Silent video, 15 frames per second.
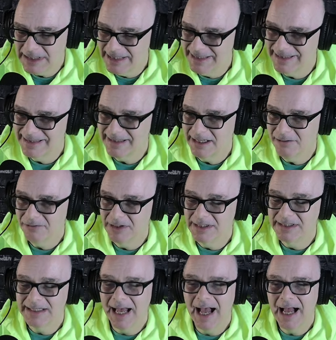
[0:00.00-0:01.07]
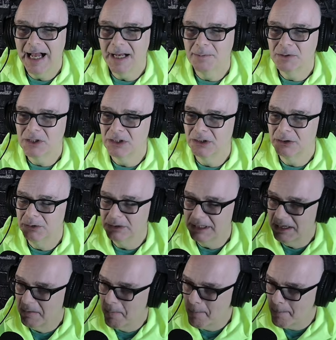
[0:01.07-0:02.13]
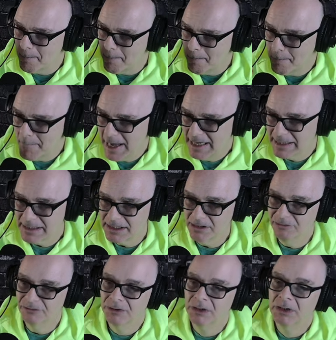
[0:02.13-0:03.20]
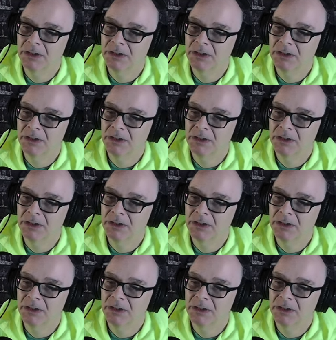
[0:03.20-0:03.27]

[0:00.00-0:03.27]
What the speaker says: This stuff is absolutely massive.